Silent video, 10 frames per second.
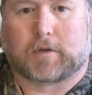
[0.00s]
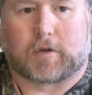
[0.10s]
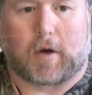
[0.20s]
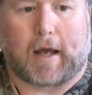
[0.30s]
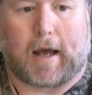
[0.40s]

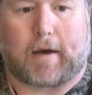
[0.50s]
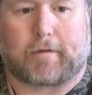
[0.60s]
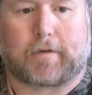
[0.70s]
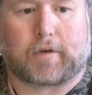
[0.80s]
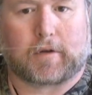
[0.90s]
So I
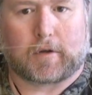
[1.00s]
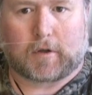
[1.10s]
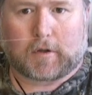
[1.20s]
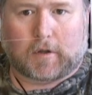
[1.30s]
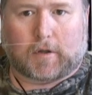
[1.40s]
have
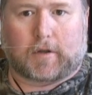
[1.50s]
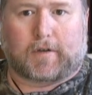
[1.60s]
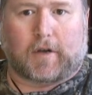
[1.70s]
a